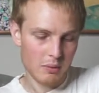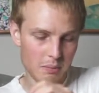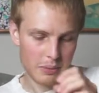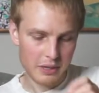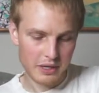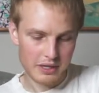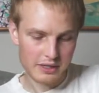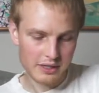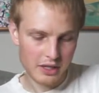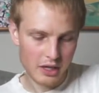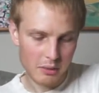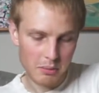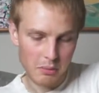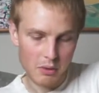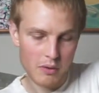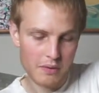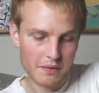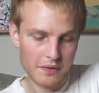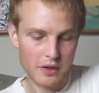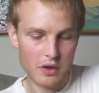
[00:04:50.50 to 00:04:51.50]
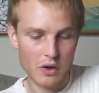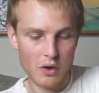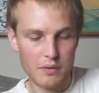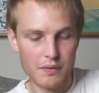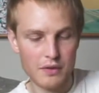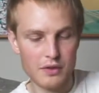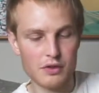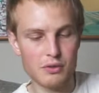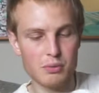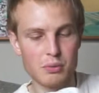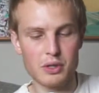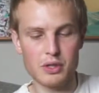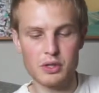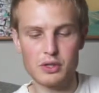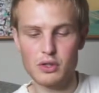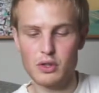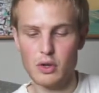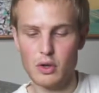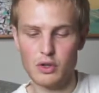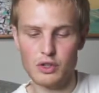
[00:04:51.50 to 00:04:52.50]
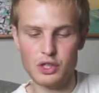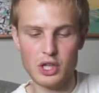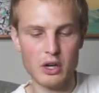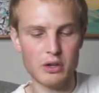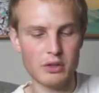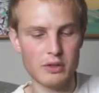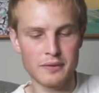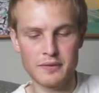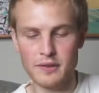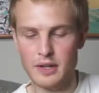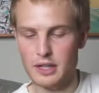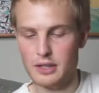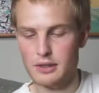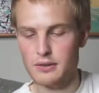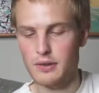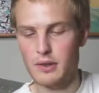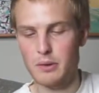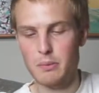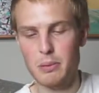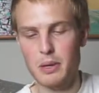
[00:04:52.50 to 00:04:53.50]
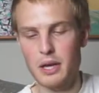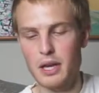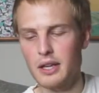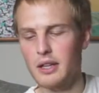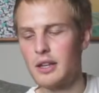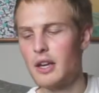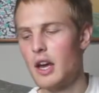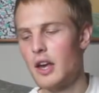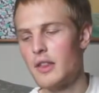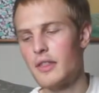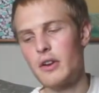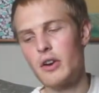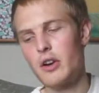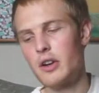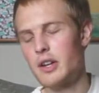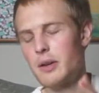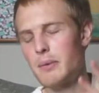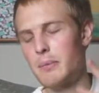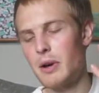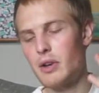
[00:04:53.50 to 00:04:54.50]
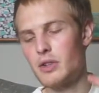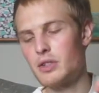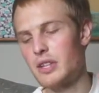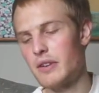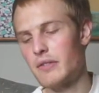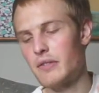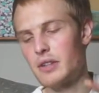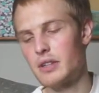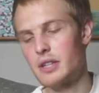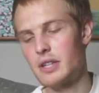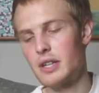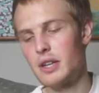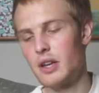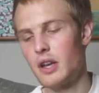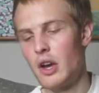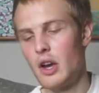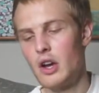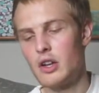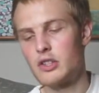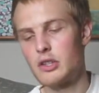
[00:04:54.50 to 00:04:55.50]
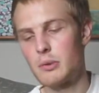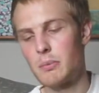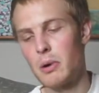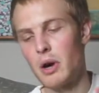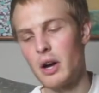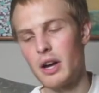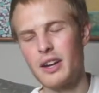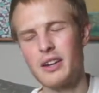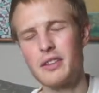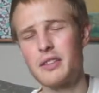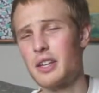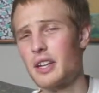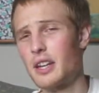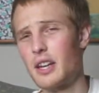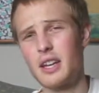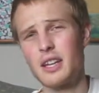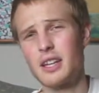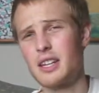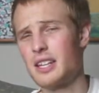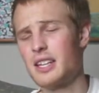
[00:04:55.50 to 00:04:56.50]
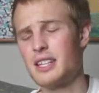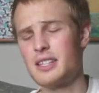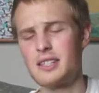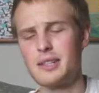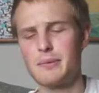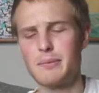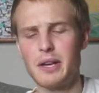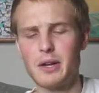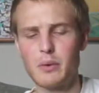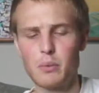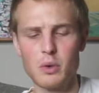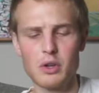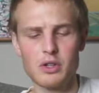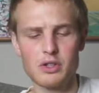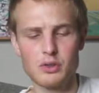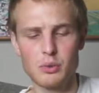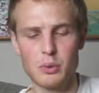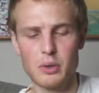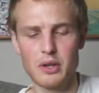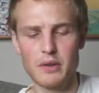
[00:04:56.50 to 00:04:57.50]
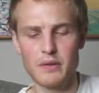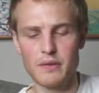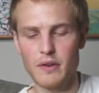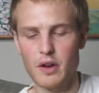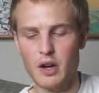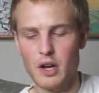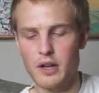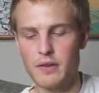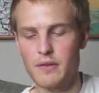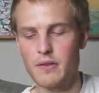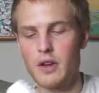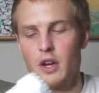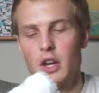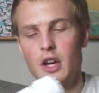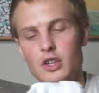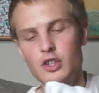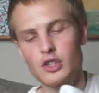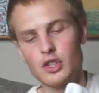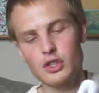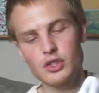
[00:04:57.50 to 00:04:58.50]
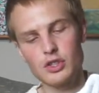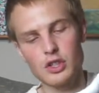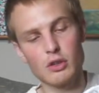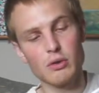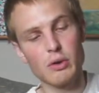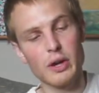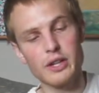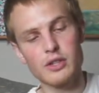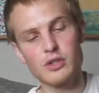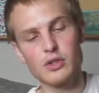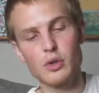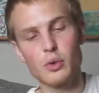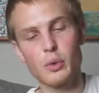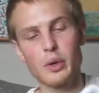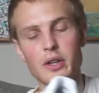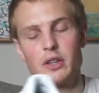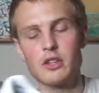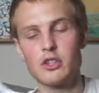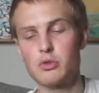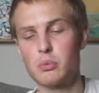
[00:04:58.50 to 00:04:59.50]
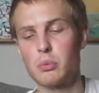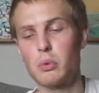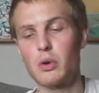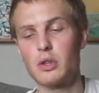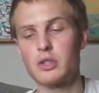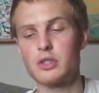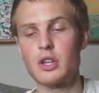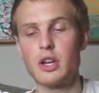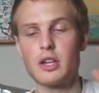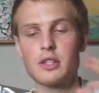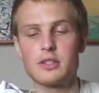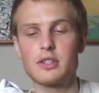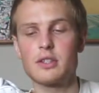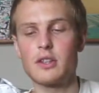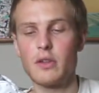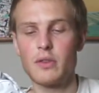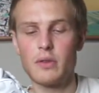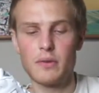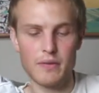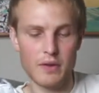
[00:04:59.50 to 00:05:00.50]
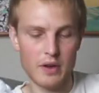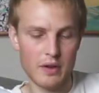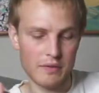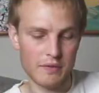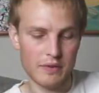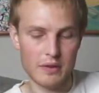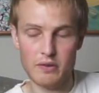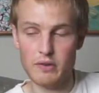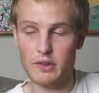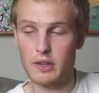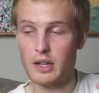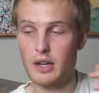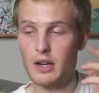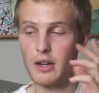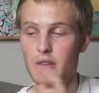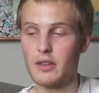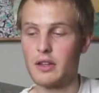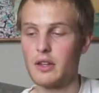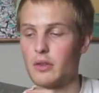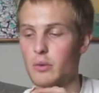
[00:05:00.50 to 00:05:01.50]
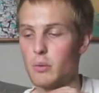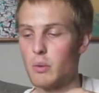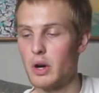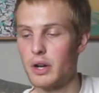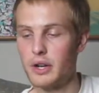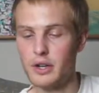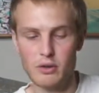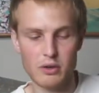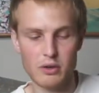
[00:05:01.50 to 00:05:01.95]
picked it up off the office restock. Shout out to Flex for the ping. They're only about 70 to buy, and I think it can easily make 125. Just a grade school in the smaller sizes of the 550, and I think the white and